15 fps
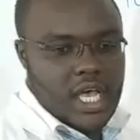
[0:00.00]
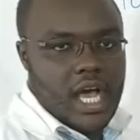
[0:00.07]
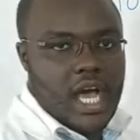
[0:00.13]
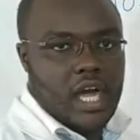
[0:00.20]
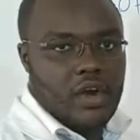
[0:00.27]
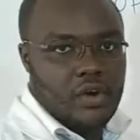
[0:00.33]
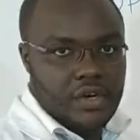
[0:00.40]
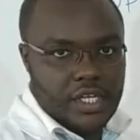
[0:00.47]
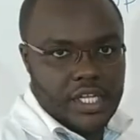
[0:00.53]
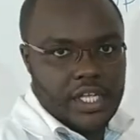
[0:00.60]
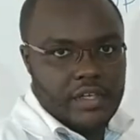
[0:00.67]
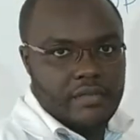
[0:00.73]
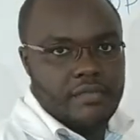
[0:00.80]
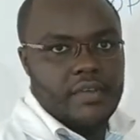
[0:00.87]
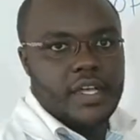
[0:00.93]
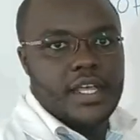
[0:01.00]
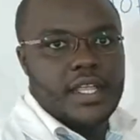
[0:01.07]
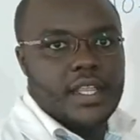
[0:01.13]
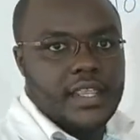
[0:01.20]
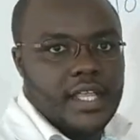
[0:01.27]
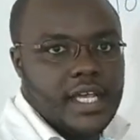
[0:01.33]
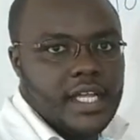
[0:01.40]
a concave,
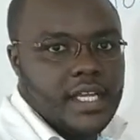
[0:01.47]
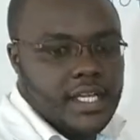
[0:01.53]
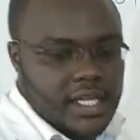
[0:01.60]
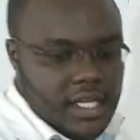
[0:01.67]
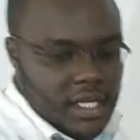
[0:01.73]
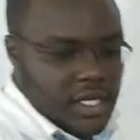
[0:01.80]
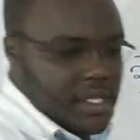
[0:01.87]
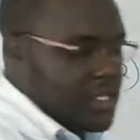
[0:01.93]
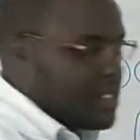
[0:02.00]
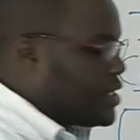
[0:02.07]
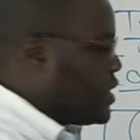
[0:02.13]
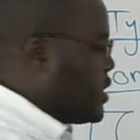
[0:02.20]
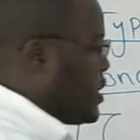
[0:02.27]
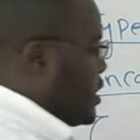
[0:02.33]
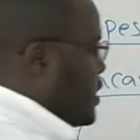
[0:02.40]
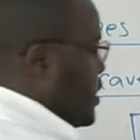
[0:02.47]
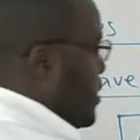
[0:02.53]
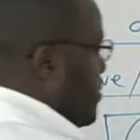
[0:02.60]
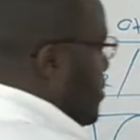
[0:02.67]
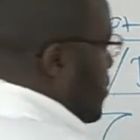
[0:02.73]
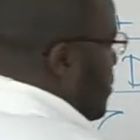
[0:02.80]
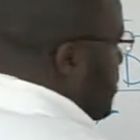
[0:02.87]
then this is the symbol,